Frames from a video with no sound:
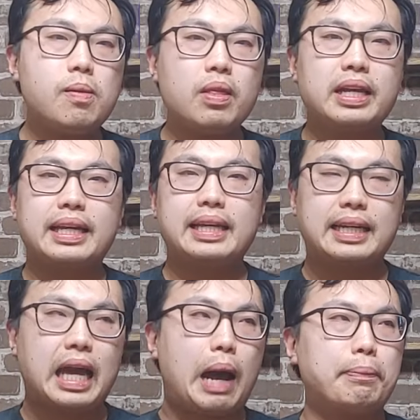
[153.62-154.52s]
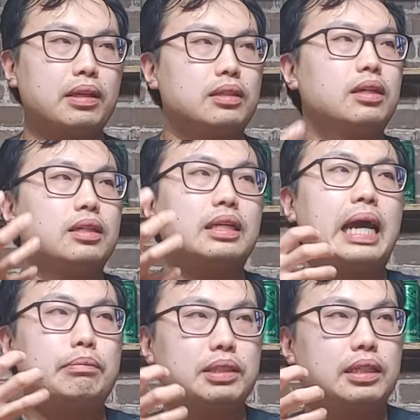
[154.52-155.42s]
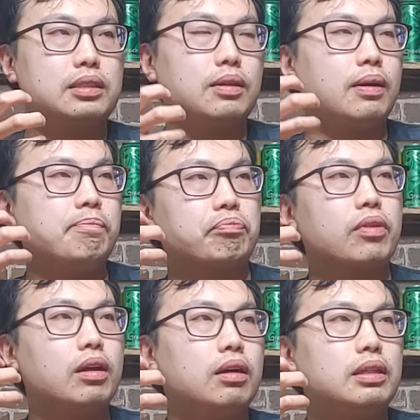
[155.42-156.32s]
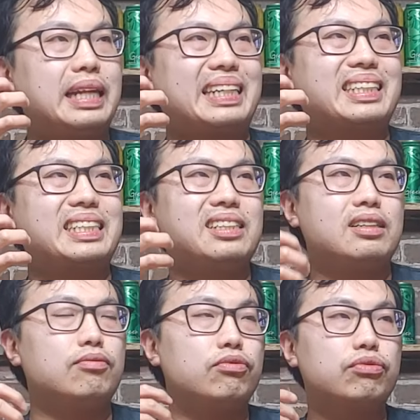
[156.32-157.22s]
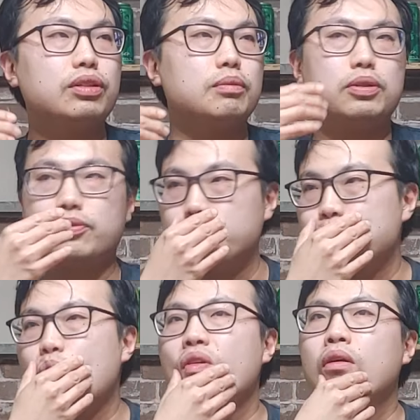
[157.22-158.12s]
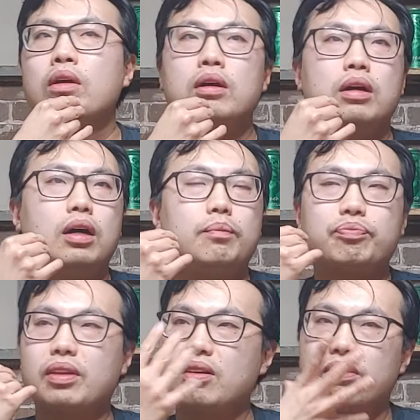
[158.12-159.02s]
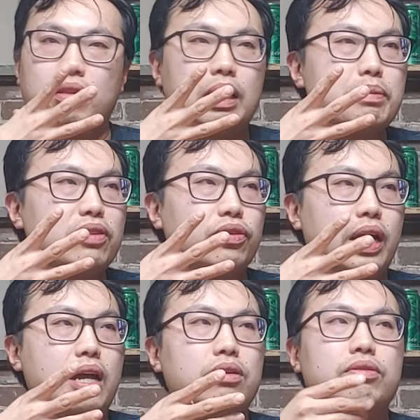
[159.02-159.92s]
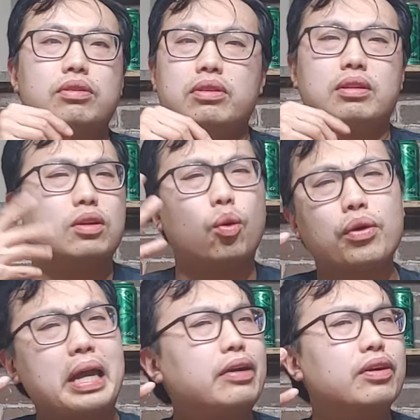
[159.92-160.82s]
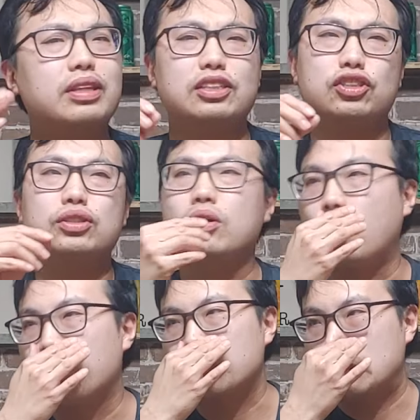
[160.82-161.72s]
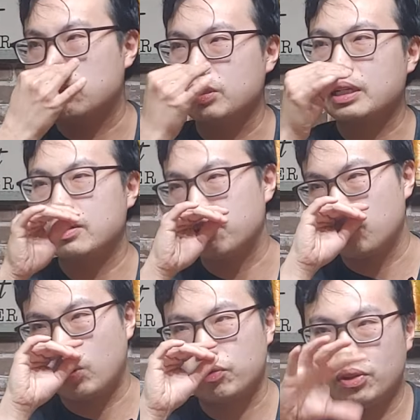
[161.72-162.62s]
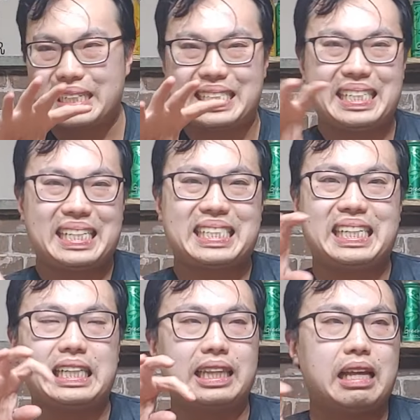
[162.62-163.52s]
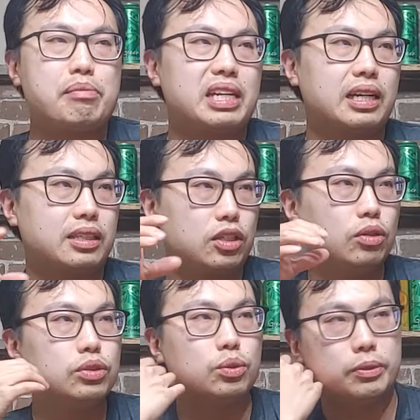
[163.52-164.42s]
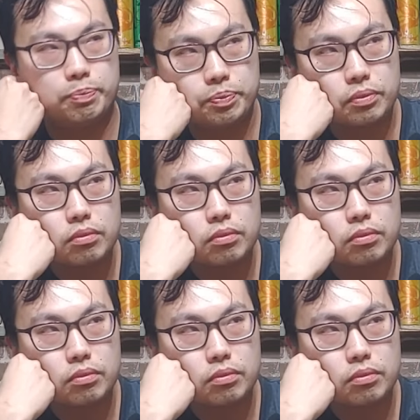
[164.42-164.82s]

encapsulate, uh, encapsulates um, uh, lactic acidity really beautiful. Um, it's lemony for days. The, the, coriander, I think, is just offering this really kind of wonderful, like, zesty, lemony kind of tone to it,